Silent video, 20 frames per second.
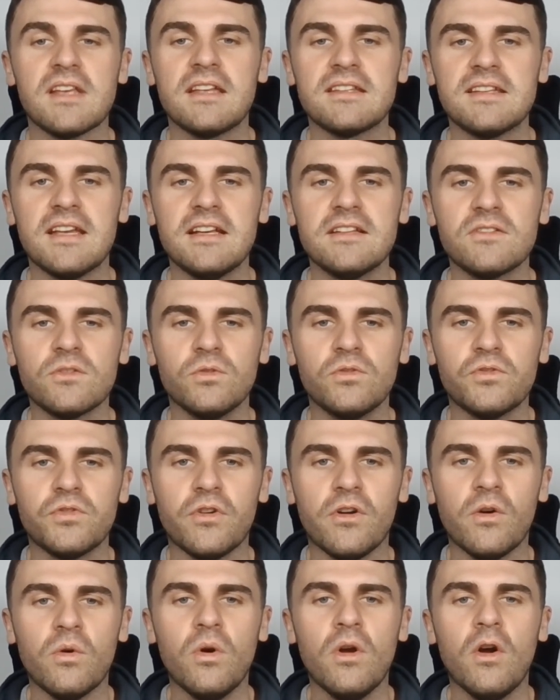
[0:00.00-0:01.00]
takes
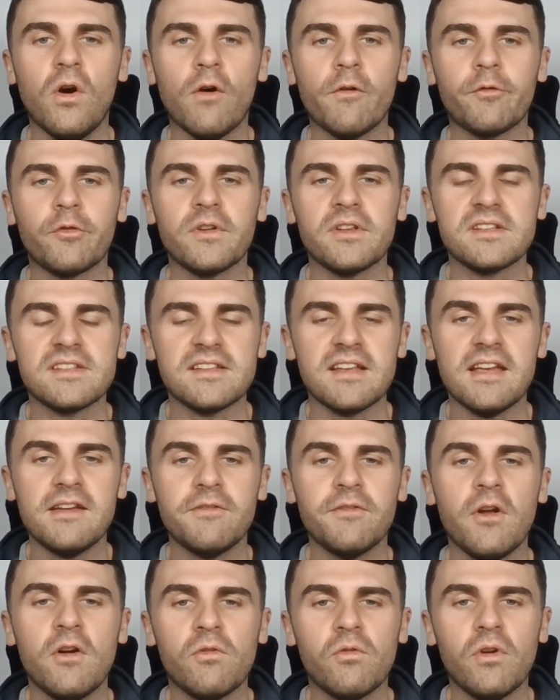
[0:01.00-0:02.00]
control, offering
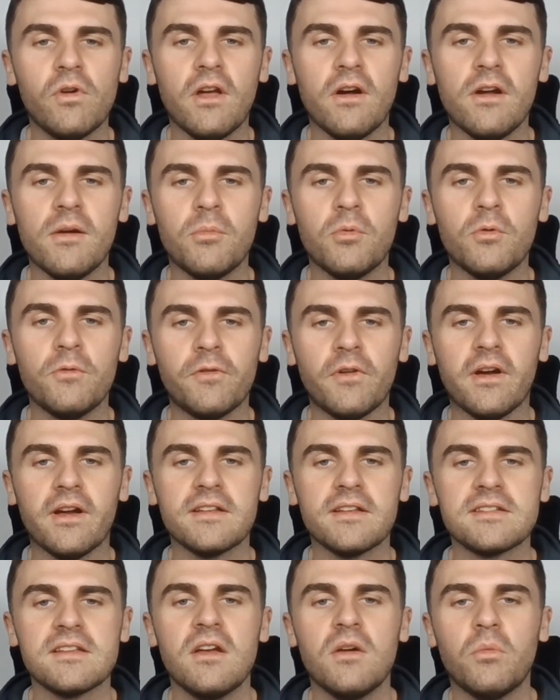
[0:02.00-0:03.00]
safe, reliable
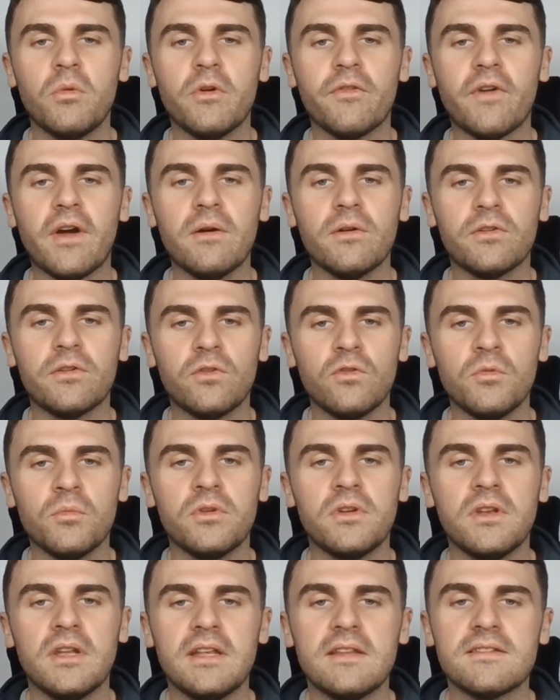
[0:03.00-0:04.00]
flights without
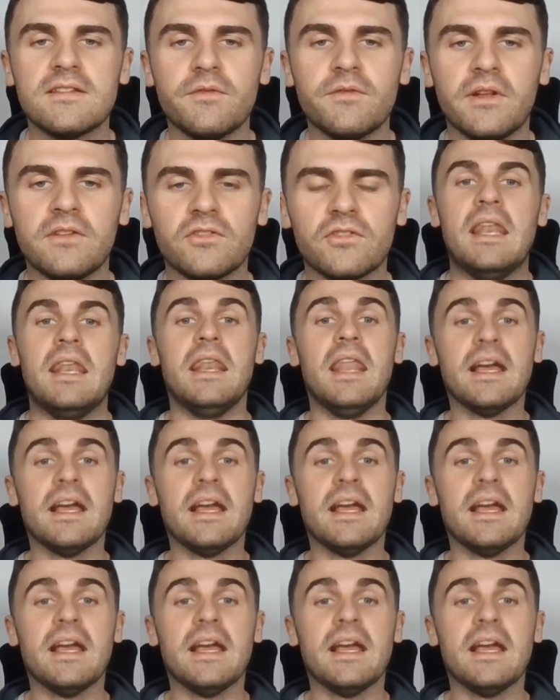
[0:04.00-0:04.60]
human intervention.